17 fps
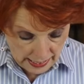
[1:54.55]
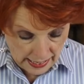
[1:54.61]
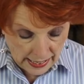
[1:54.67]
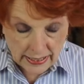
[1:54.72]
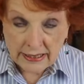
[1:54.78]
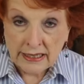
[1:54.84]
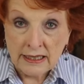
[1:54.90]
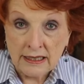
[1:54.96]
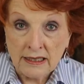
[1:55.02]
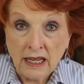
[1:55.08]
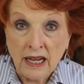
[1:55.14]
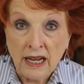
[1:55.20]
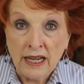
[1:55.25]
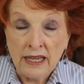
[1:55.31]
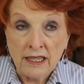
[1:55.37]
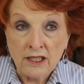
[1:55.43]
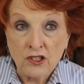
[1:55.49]
And as
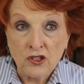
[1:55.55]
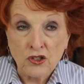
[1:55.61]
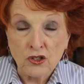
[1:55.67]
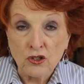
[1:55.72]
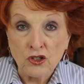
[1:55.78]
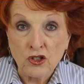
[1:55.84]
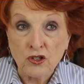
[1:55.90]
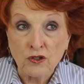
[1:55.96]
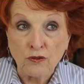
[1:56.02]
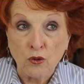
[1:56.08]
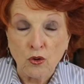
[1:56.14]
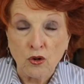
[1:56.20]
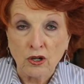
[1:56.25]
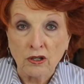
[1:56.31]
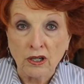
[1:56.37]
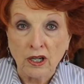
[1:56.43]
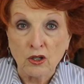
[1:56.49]
I searched
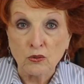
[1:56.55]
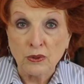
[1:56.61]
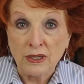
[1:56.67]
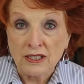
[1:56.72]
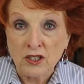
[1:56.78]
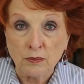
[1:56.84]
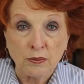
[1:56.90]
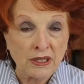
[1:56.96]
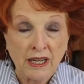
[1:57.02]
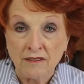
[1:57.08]
for a recipe,